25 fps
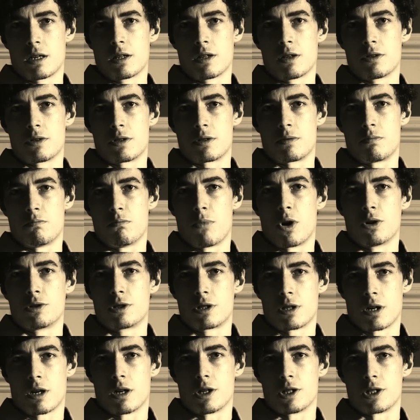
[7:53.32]

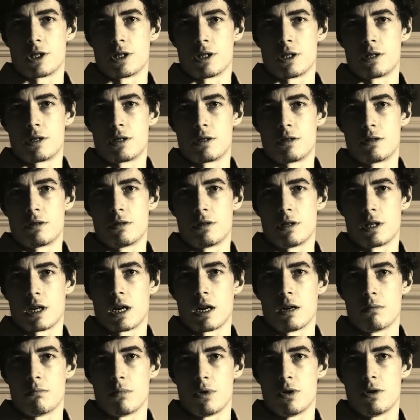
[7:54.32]
specific when it comes to
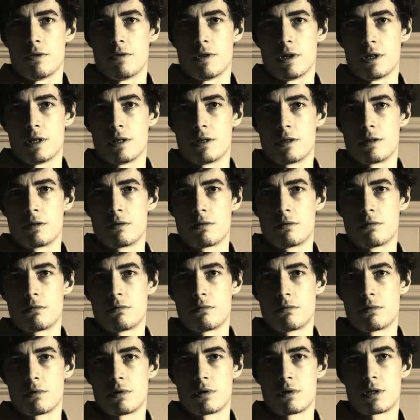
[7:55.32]
asking certain
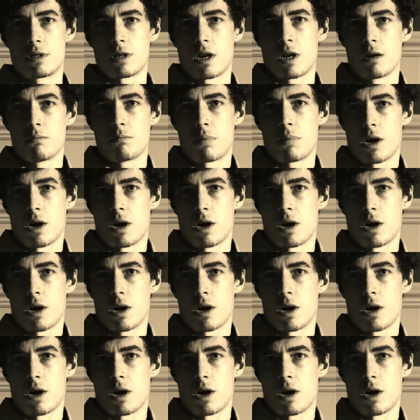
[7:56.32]
questions.